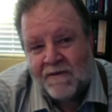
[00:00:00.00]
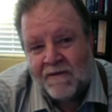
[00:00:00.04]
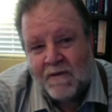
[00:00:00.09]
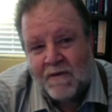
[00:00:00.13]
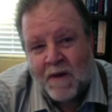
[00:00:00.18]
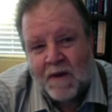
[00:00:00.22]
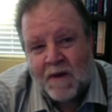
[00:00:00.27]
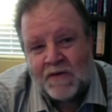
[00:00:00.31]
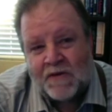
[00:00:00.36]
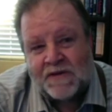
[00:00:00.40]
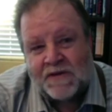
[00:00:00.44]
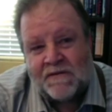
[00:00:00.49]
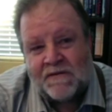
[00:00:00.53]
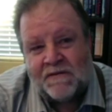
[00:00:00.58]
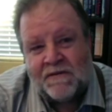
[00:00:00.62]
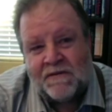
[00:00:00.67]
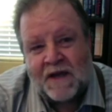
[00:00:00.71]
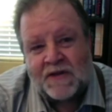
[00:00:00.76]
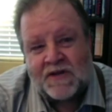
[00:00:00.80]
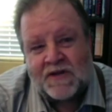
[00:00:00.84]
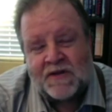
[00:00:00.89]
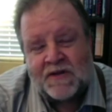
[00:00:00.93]
the most
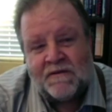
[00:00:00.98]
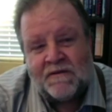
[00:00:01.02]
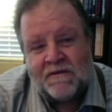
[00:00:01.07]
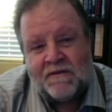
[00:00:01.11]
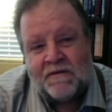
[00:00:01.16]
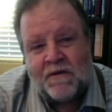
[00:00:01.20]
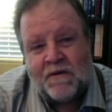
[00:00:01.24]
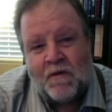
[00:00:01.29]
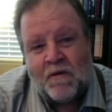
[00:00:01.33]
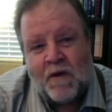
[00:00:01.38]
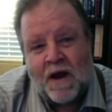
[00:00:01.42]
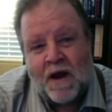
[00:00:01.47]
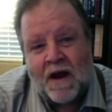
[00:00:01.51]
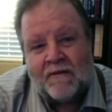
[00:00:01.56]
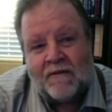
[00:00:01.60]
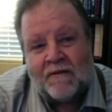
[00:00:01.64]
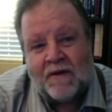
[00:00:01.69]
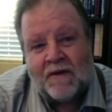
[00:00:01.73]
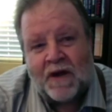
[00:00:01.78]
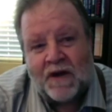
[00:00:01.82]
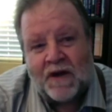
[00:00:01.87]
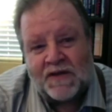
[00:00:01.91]
affection for
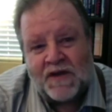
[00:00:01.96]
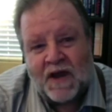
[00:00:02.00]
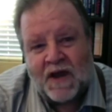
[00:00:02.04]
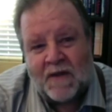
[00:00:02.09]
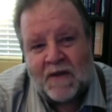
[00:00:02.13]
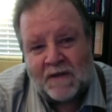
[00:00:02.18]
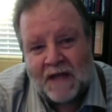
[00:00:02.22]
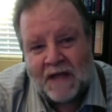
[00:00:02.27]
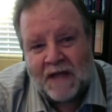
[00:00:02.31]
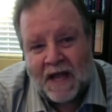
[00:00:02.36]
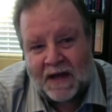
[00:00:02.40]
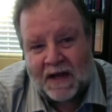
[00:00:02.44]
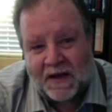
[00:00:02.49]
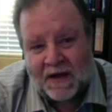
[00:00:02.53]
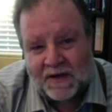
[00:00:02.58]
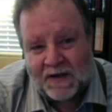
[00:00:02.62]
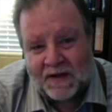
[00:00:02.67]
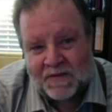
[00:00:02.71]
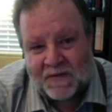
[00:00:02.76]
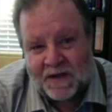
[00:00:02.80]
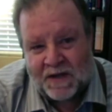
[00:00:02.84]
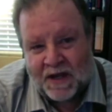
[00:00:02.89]
whatever has come
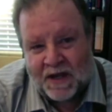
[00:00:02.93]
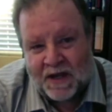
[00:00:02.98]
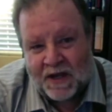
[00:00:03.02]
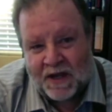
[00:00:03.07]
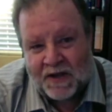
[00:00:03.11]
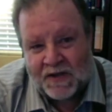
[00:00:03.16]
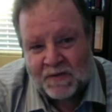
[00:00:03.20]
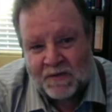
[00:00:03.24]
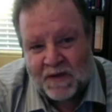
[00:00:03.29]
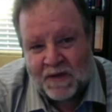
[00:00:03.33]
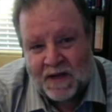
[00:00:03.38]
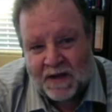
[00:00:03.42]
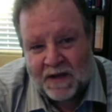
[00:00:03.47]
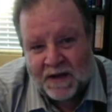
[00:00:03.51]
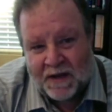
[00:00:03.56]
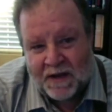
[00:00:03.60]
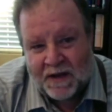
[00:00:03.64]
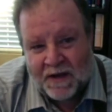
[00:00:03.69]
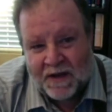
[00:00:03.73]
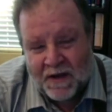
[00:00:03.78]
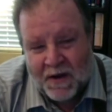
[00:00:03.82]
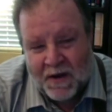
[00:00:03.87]
latest, because we
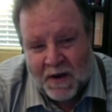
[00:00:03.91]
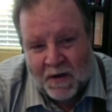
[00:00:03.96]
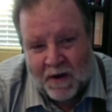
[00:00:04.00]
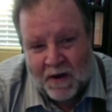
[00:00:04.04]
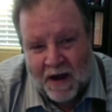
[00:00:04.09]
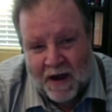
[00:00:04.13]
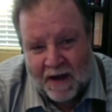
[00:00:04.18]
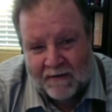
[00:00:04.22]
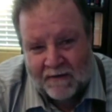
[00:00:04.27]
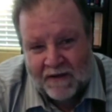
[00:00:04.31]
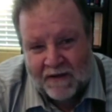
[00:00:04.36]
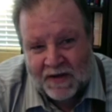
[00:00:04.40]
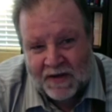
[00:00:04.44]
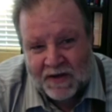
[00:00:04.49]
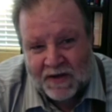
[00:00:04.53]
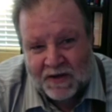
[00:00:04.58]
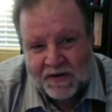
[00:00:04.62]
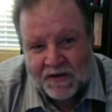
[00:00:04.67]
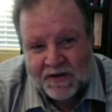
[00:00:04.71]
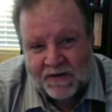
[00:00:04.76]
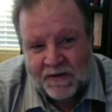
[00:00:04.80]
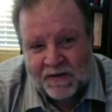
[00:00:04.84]
have that
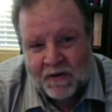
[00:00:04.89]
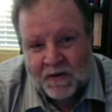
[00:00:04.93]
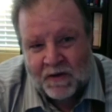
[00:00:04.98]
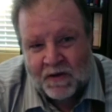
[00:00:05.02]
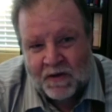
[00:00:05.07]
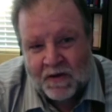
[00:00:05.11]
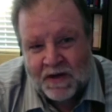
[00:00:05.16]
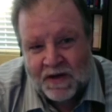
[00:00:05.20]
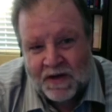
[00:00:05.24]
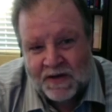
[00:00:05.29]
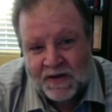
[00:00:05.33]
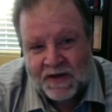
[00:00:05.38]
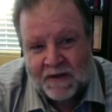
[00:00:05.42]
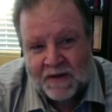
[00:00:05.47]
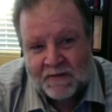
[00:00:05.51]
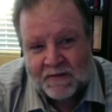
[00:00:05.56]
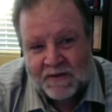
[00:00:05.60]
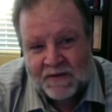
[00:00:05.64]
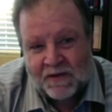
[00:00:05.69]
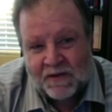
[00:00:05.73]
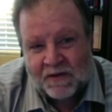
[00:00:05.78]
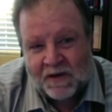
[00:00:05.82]
assurance of, oh goodness, I'm
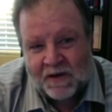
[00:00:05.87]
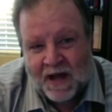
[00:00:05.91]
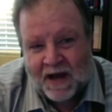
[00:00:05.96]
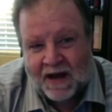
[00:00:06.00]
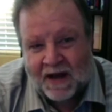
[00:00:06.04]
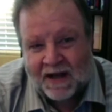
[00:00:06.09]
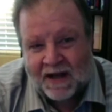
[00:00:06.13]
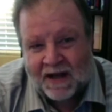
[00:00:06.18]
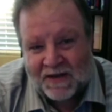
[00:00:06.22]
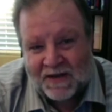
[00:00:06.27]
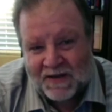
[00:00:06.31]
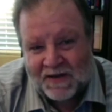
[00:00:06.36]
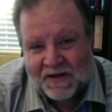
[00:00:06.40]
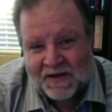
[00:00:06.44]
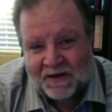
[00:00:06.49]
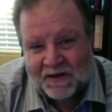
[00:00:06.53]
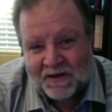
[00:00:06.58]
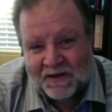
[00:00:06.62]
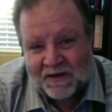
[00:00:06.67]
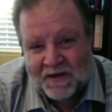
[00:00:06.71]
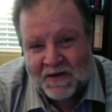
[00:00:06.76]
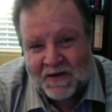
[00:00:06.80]
so glad I can still
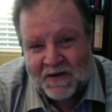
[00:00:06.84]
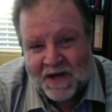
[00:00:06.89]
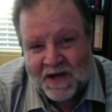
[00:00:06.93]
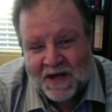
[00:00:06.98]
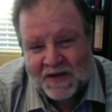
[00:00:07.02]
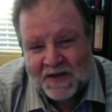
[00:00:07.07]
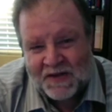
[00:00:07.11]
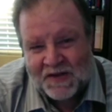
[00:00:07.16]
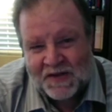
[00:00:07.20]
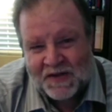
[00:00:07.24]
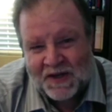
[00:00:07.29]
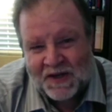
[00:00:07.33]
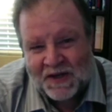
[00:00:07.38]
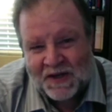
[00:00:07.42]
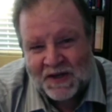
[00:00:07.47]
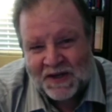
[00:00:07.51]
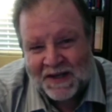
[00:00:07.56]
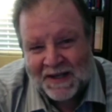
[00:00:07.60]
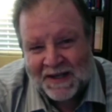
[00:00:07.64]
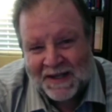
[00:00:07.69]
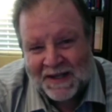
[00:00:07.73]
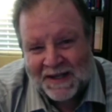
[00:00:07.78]
do this,
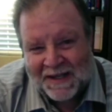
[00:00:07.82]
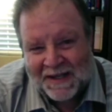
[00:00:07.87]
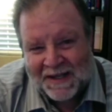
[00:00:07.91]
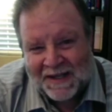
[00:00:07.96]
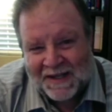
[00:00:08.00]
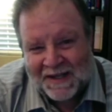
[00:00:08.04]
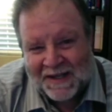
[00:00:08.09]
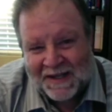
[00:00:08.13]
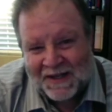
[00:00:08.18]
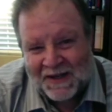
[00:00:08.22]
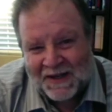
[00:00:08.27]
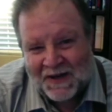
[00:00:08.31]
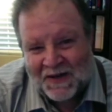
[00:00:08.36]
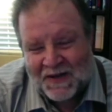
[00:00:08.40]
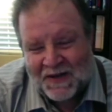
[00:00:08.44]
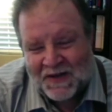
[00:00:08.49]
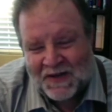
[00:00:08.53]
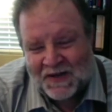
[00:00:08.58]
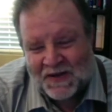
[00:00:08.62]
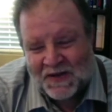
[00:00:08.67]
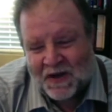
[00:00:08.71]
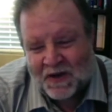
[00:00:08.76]
and you know,
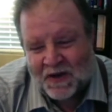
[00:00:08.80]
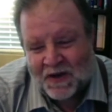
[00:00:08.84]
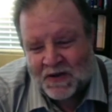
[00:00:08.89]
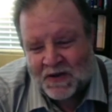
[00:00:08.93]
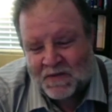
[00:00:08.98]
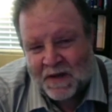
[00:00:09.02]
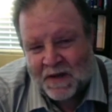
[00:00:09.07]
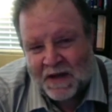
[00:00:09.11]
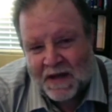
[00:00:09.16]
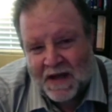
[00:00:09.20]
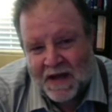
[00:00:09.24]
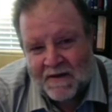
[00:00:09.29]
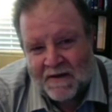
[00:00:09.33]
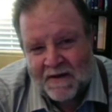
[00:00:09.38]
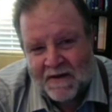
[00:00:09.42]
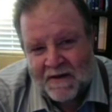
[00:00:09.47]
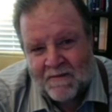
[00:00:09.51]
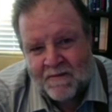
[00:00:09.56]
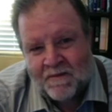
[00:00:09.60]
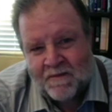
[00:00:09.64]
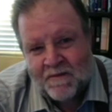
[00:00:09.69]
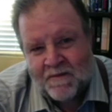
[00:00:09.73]
these songs. But
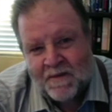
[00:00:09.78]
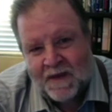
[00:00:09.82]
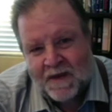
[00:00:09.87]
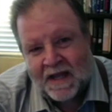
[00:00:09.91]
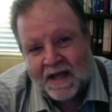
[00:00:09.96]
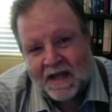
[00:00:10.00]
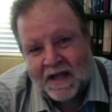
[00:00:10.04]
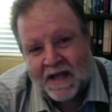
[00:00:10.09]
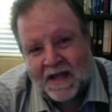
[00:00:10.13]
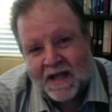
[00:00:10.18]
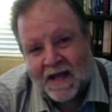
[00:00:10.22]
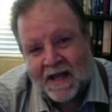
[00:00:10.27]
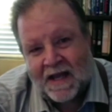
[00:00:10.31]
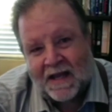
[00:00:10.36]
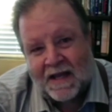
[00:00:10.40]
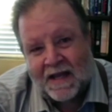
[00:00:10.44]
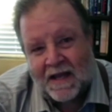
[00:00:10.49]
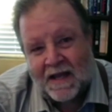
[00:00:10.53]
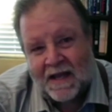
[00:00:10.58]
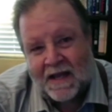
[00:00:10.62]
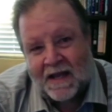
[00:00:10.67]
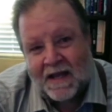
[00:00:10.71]

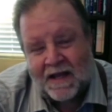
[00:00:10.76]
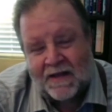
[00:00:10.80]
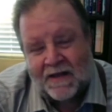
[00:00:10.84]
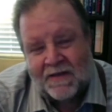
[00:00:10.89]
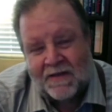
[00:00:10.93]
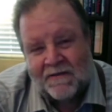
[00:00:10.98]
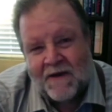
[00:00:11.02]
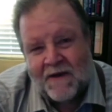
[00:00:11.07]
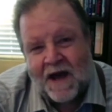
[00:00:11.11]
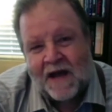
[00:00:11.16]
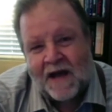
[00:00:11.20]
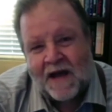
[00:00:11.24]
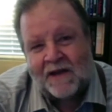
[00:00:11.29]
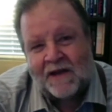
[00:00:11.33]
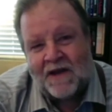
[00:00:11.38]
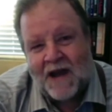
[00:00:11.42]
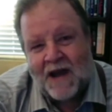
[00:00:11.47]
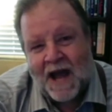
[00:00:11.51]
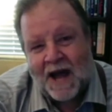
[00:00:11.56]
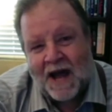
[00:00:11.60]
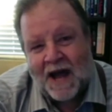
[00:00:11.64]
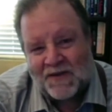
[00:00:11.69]
in the final
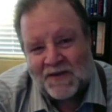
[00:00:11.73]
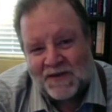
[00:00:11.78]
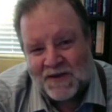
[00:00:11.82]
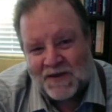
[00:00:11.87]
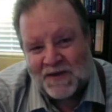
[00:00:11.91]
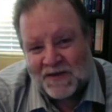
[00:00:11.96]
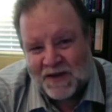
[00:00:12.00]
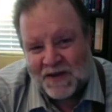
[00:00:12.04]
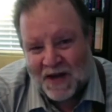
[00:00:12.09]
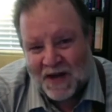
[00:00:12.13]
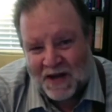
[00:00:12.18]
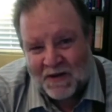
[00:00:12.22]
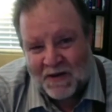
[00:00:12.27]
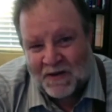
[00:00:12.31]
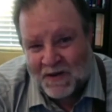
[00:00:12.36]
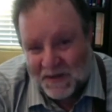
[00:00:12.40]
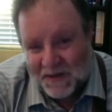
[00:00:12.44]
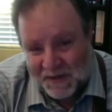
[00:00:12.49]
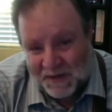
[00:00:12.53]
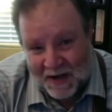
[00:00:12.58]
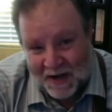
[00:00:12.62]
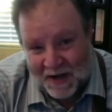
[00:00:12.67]
analysis, and I know
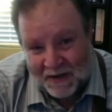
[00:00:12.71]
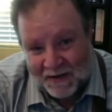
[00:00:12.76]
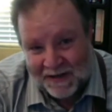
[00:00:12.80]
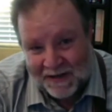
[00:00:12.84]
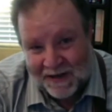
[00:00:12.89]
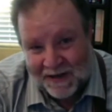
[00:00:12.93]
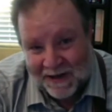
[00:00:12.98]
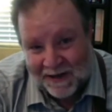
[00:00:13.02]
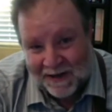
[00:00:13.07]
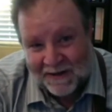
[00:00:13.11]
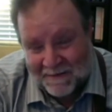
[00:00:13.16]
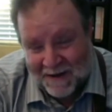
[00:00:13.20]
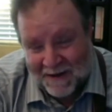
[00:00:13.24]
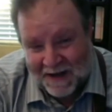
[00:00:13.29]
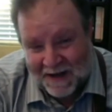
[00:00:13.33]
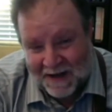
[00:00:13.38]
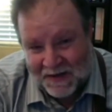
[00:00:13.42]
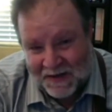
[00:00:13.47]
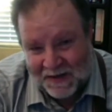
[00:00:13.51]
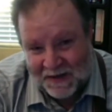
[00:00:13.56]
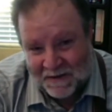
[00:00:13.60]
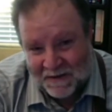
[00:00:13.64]
this sounds a little
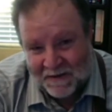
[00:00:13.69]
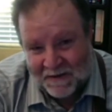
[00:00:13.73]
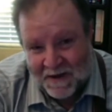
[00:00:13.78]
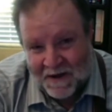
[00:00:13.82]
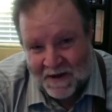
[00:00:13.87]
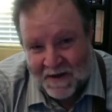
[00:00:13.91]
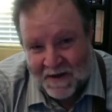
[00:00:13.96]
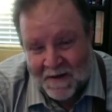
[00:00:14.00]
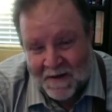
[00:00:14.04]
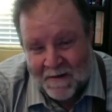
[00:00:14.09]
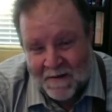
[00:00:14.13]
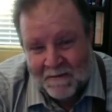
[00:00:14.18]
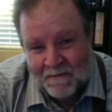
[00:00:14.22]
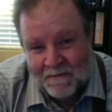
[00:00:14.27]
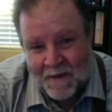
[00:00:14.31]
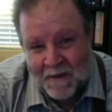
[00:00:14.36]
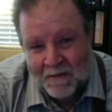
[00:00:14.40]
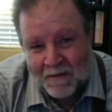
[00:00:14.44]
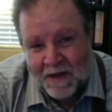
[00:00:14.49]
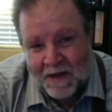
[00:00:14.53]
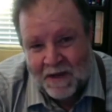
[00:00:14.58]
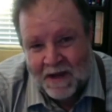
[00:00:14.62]
evasive,
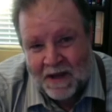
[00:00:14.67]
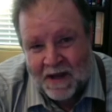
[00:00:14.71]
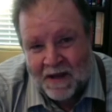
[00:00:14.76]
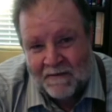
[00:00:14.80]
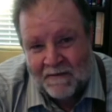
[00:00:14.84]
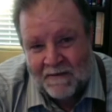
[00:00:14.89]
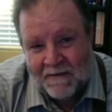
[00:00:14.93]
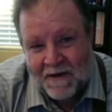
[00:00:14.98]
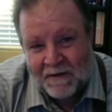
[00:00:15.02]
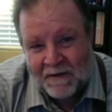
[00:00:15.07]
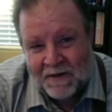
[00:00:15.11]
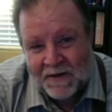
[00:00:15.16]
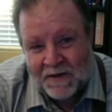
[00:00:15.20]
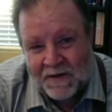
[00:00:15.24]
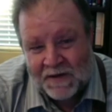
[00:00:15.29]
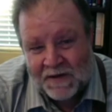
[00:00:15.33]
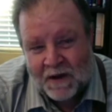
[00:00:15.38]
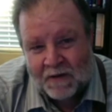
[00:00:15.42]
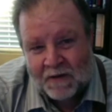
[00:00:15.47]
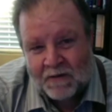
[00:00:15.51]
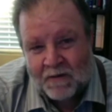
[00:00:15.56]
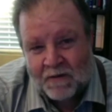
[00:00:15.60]
but picking a favorite
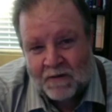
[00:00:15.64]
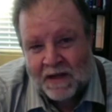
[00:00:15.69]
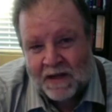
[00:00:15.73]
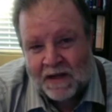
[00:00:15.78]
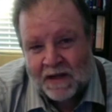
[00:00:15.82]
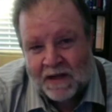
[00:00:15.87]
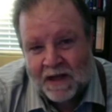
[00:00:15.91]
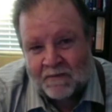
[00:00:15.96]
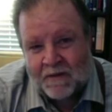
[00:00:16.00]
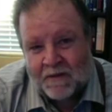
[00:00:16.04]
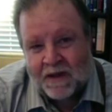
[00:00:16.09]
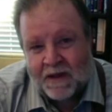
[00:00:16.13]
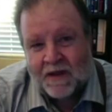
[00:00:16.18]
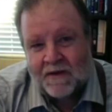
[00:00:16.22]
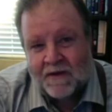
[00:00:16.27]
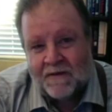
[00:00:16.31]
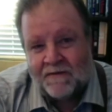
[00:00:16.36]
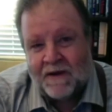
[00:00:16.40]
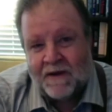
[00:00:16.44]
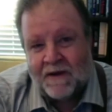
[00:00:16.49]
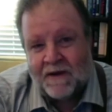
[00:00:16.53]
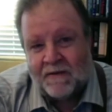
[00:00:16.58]
song would be like picking
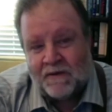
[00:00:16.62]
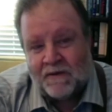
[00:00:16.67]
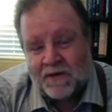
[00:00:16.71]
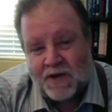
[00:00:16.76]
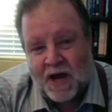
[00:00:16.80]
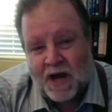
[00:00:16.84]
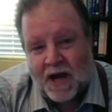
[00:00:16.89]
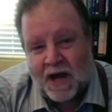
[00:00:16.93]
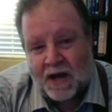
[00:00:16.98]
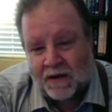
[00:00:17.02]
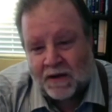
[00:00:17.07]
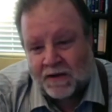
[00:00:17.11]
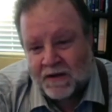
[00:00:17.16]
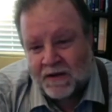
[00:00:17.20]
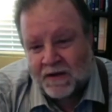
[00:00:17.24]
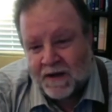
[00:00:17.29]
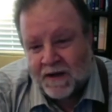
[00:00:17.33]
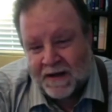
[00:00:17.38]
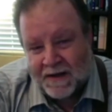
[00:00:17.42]
a favorite child.